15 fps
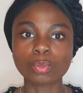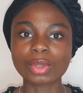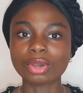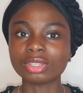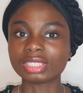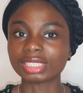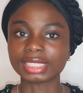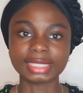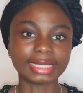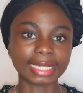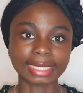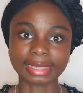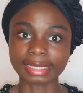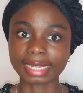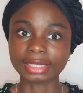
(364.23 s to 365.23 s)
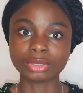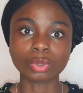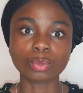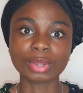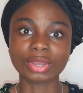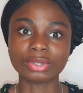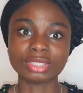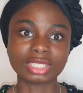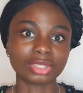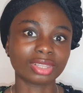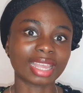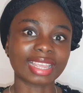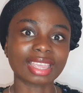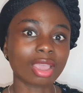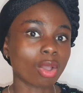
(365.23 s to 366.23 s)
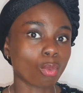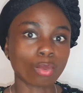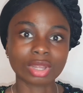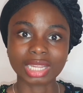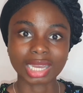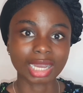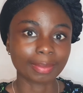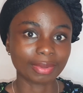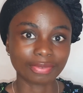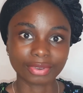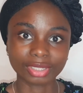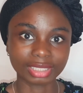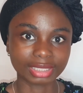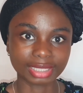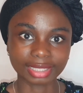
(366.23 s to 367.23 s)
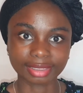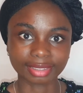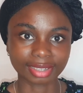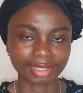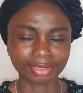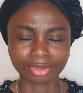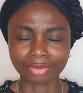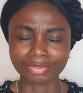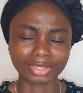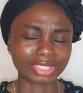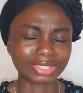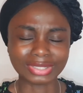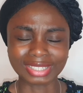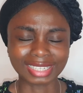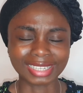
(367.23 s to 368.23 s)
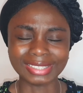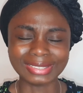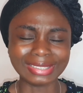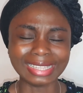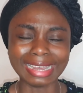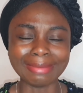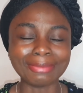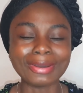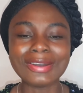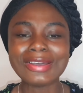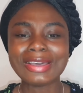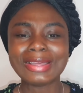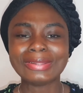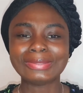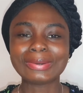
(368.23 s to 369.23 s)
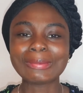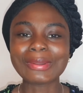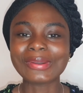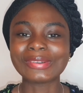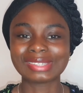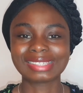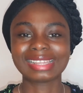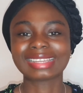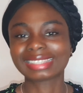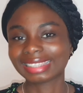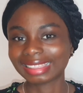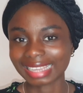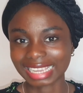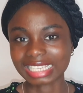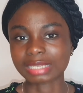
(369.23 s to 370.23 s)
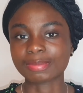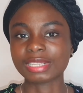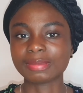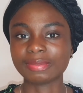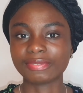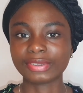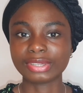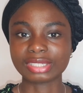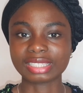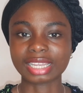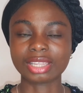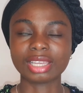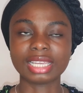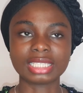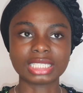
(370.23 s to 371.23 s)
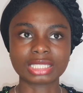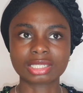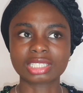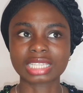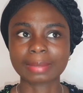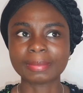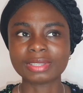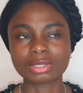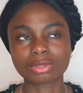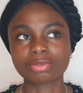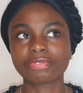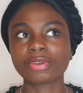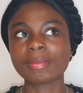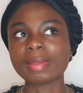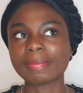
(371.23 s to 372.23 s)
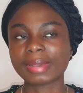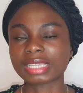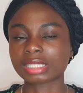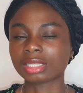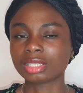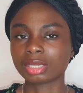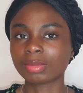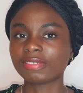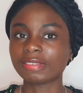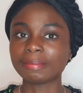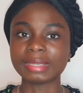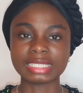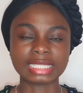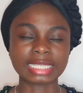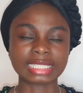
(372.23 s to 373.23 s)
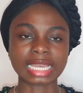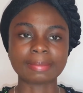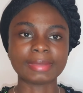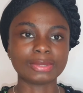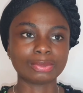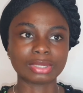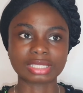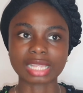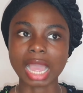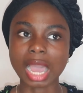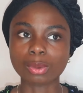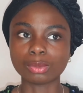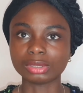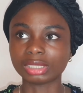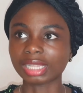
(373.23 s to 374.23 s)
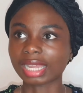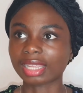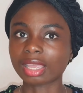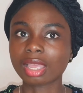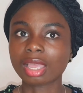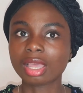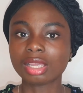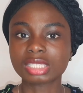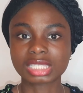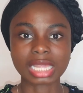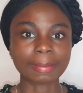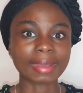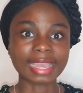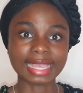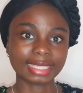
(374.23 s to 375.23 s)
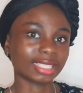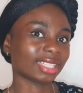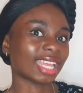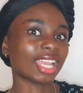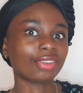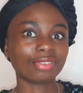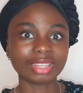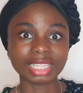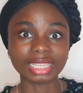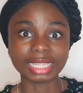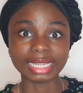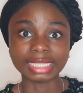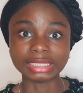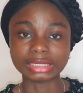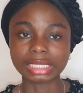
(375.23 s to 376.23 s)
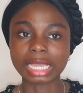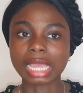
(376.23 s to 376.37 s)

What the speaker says: until the deadline. Don't wait until like 1 hour before the deadline. Obviously you can't do that, but don't wait until like the last minute before you start your essays. Because I mean, for me personally, some of the mistakes I made was that I would like start my essay like really late.